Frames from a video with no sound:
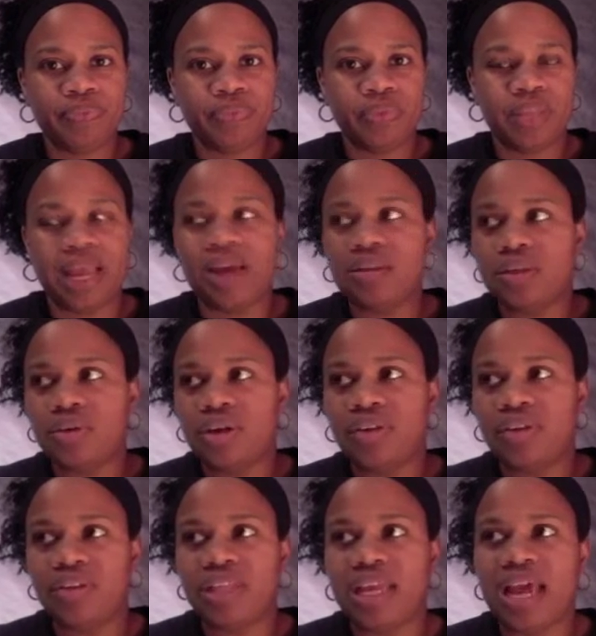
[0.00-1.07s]
download and
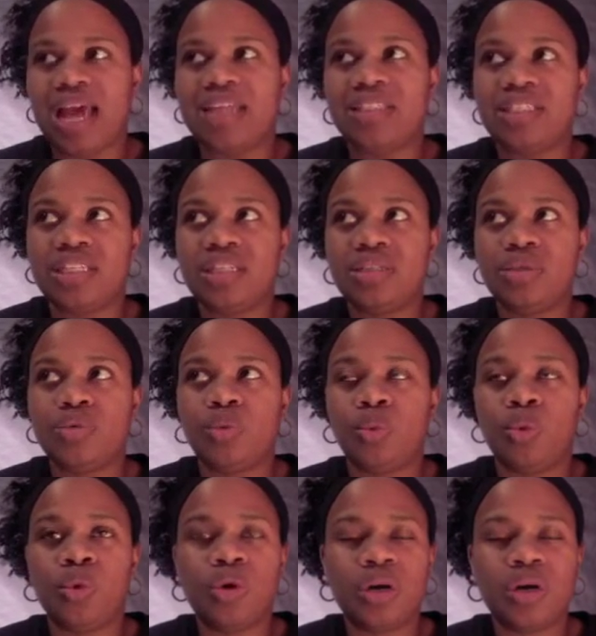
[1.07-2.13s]
everything, I didn't
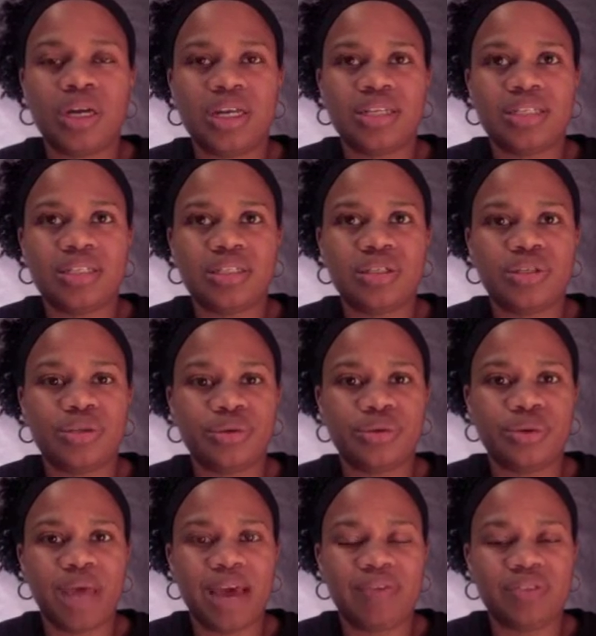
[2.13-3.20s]
want to
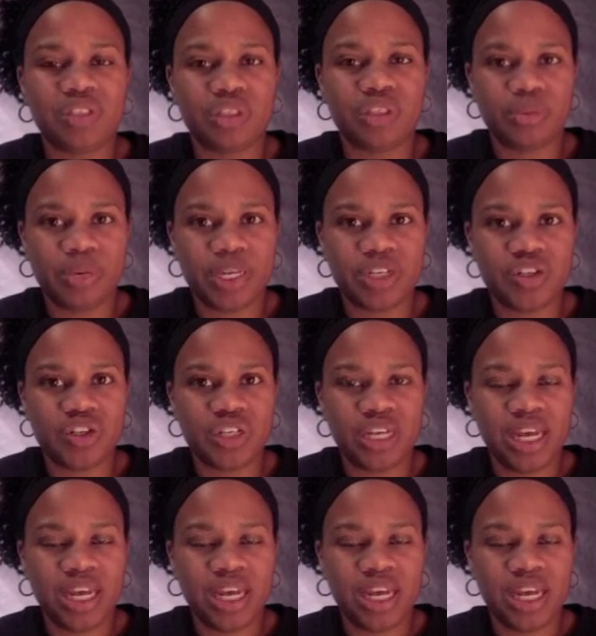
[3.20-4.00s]
have to switch